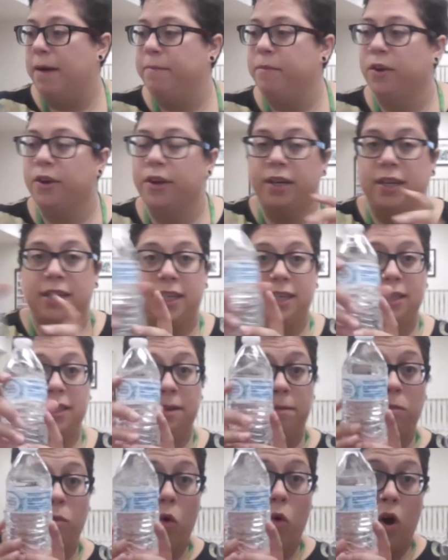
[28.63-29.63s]
You're going to need
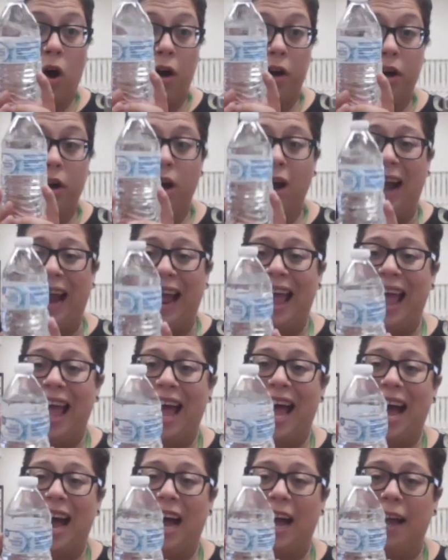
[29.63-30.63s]
some water.
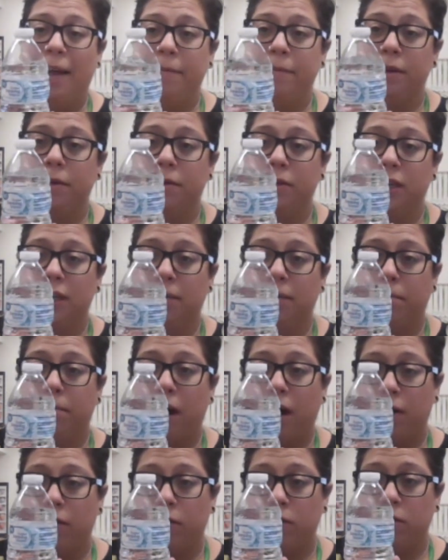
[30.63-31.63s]
I'm using
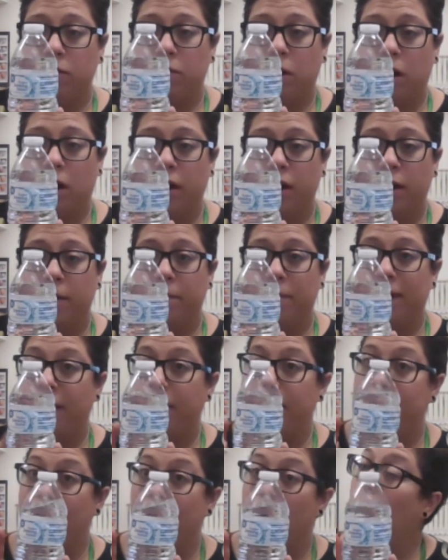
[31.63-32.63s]
bottled water, but
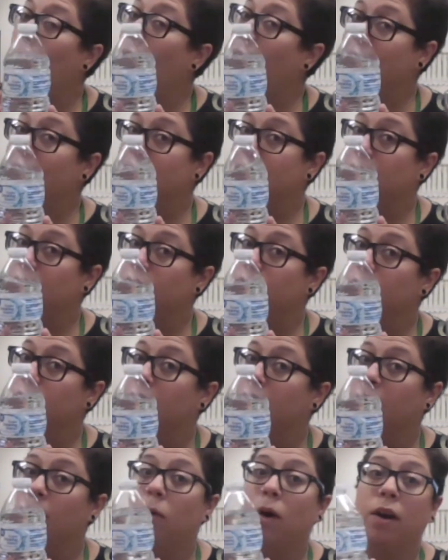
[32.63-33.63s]
I'm not wasting
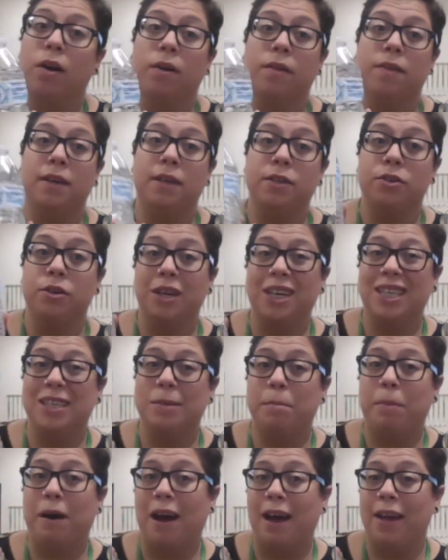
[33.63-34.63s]
drinking water. These are
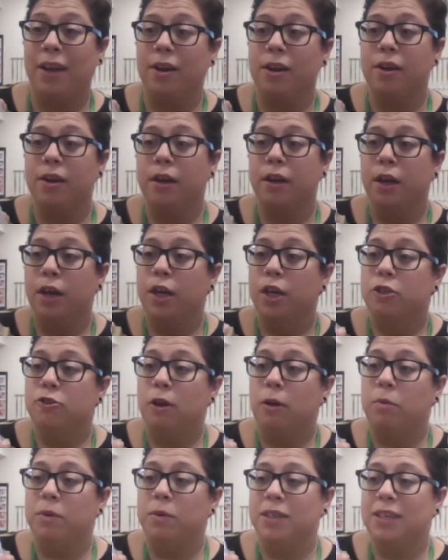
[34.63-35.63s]
expired,
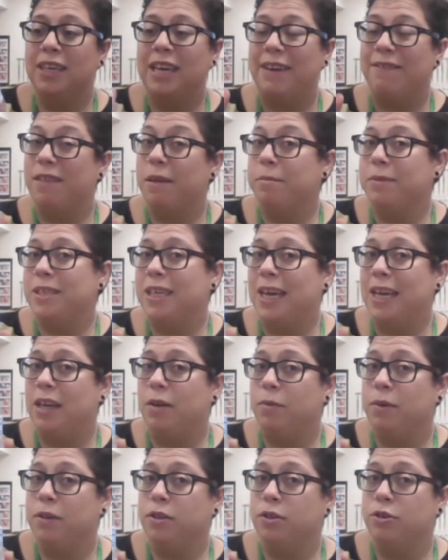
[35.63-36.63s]
so I wouldn't give them to
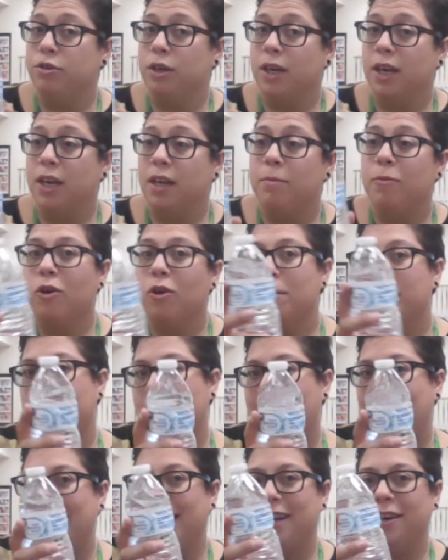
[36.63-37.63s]
anyone to drink anymore, but
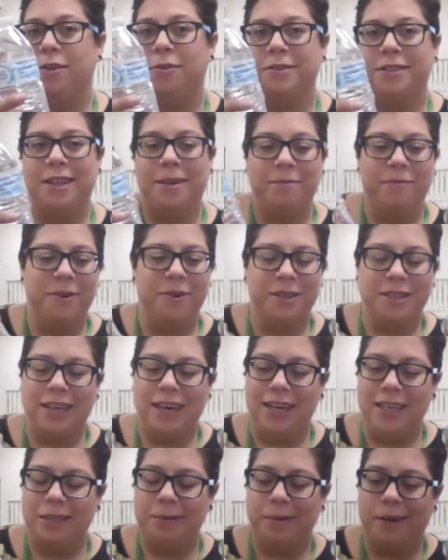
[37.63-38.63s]
I can use them for
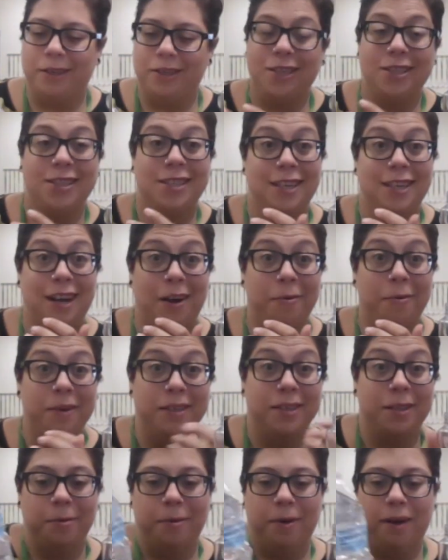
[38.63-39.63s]
science projects and not
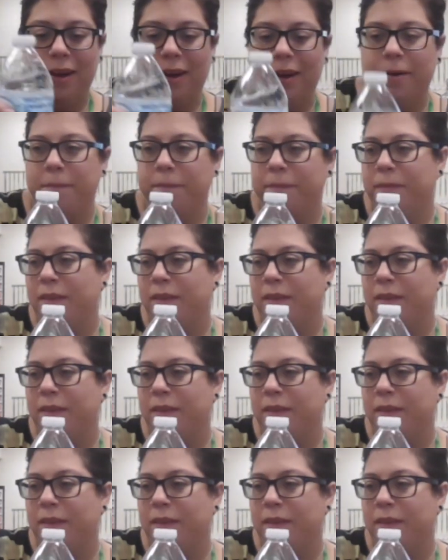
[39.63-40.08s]
waste the water.